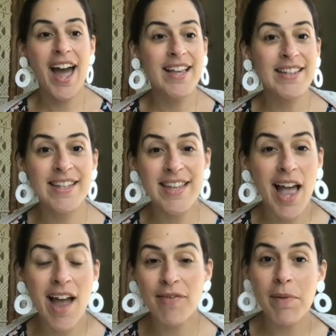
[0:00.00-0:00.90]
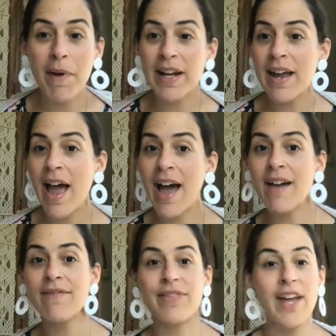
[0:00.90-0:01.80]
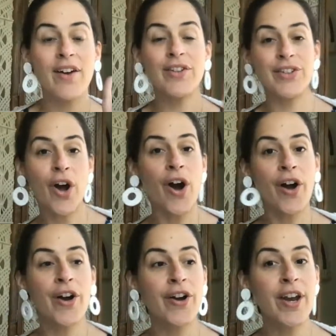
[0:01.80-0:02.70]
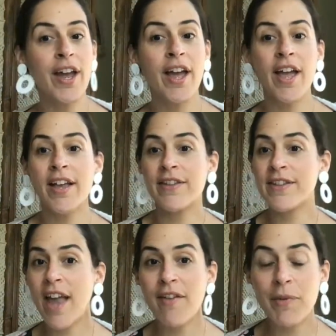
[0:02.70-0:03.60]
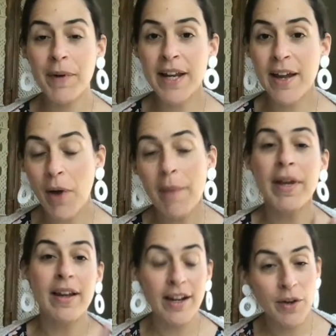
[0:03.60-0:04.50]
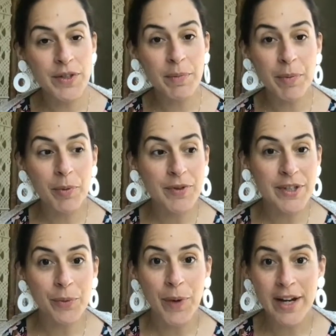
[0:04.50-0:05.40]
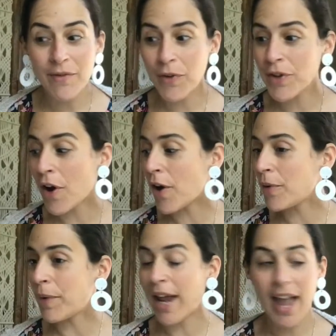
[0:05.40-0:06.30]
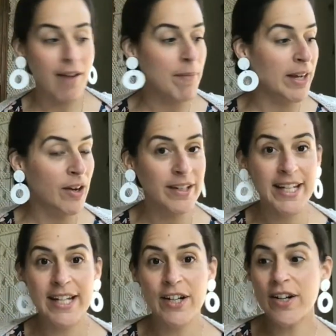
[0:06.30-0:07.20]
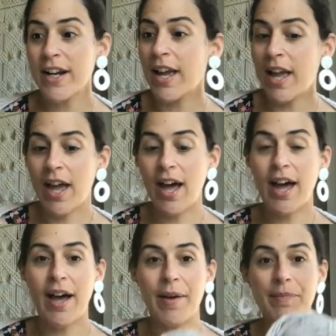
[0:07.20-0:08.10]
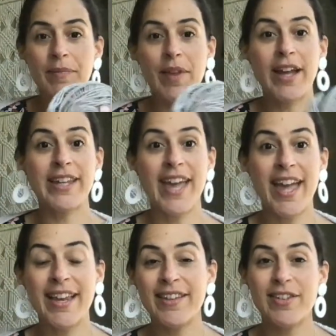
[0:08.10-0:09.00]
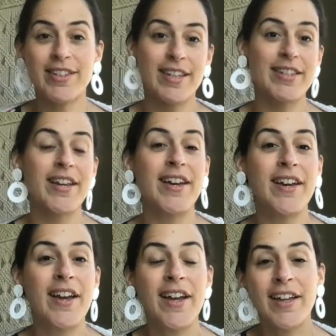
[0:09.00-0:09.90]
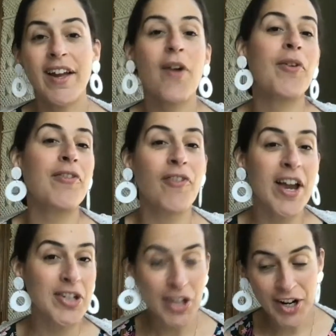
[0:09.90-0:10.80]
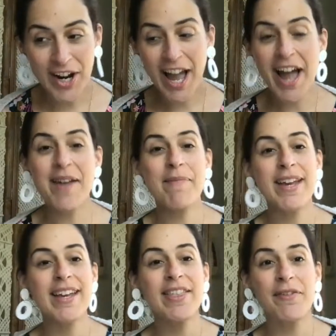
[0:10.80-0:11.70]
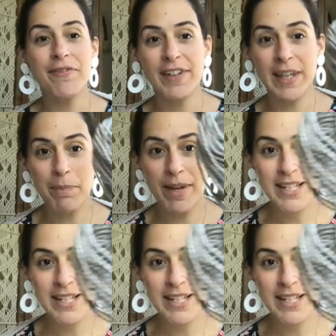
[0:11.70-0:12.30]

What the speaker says: Does everybody have their yarn? Does everybody? I mean, I know some people were still waiting for yarn, but I have my yarn here. Again, just as a refresher, I'm making the Phillipa